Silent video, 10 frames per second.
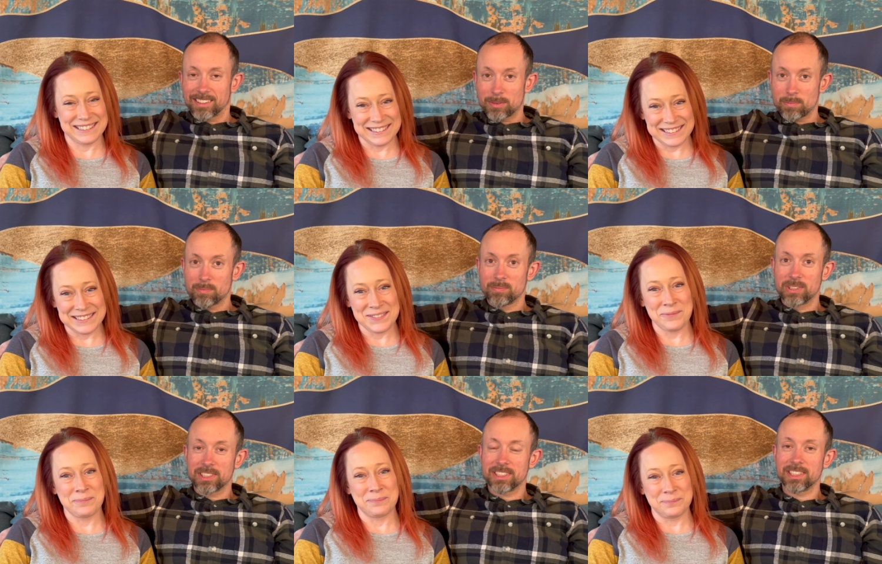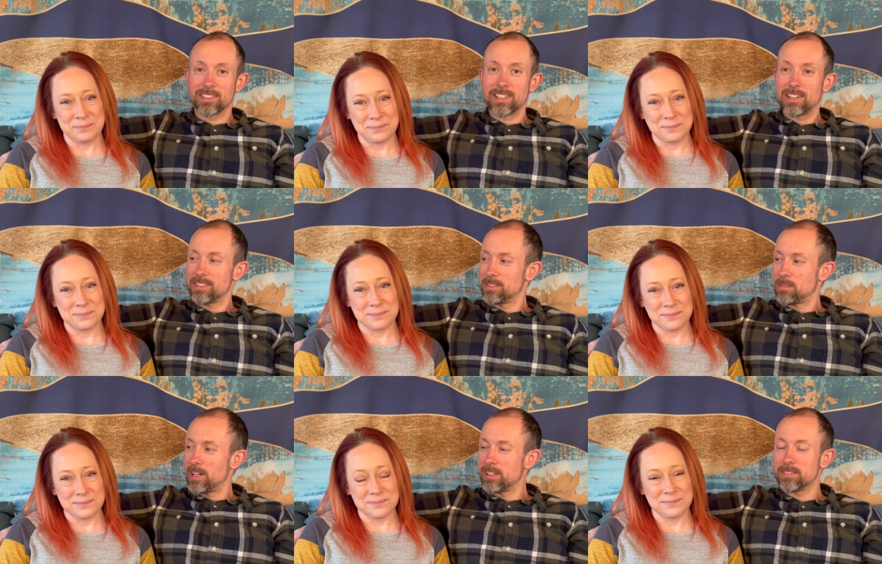Speaker 1: to just sit around in the
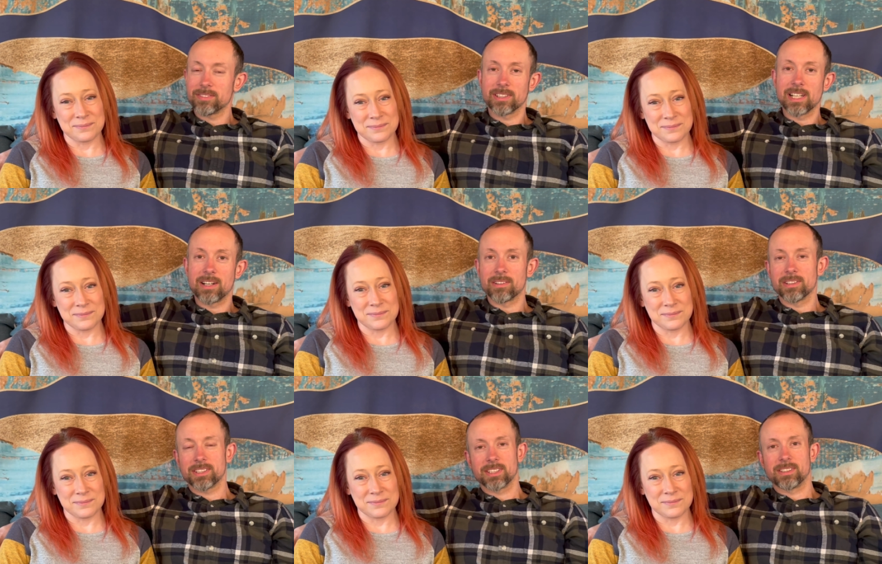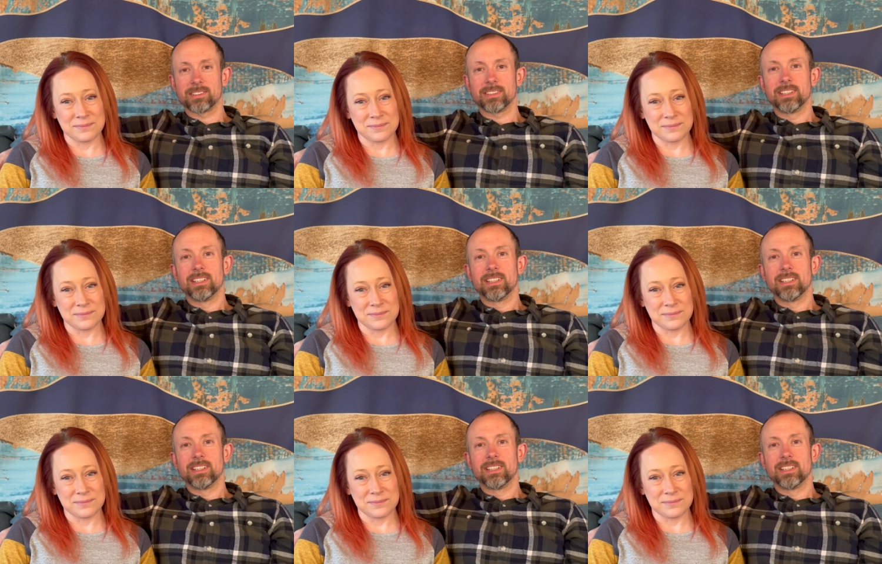water for an hour or so,